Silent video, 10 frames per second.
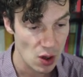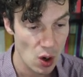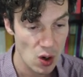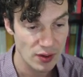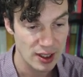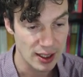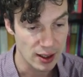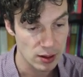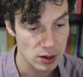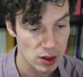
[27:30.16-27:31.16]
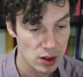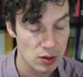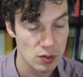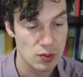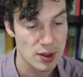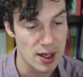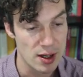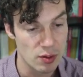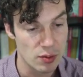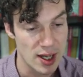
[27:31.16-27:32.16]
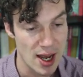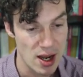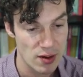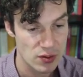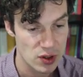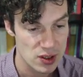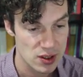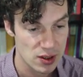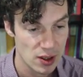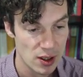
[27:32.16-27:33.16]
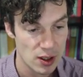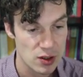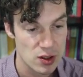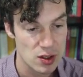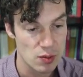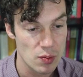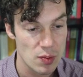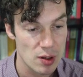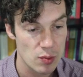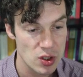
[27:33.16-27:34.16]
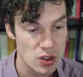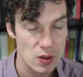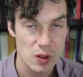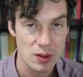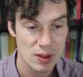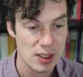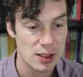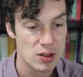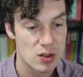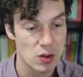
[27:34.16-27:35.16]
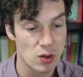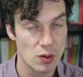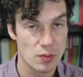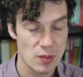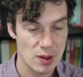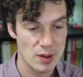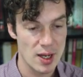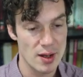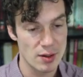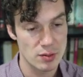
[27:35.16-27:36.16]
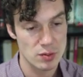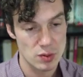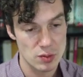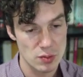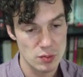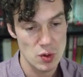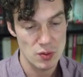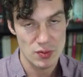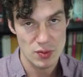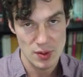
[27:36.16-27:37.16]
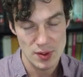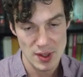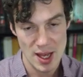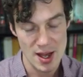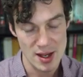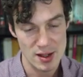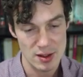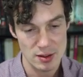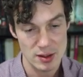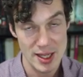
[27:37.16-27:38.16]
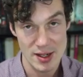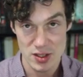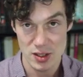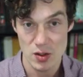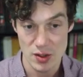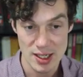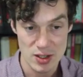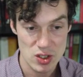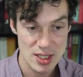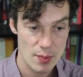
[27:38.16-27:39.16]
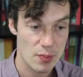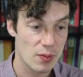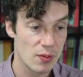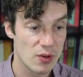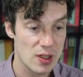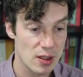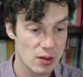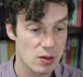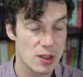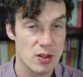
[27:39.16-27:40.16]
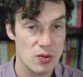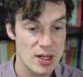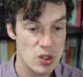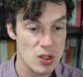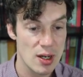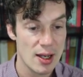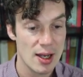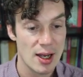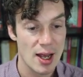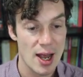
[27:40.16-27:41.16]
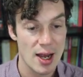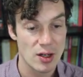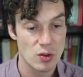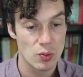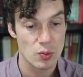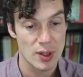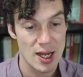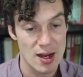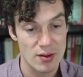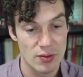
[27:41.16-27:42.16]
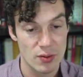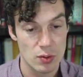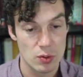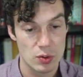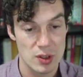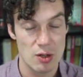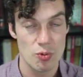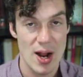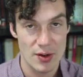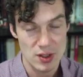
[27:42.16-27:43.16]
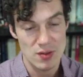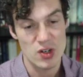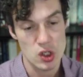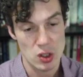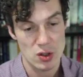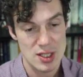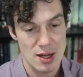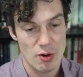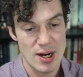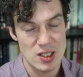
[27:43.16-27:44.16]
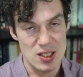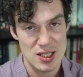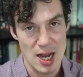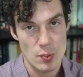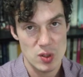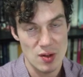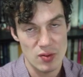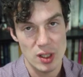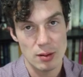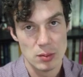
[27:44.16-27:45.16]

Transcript: over here, we have just some modulo to move letters along each step for the iteration. And we have a rounded division, so that creates a step. So every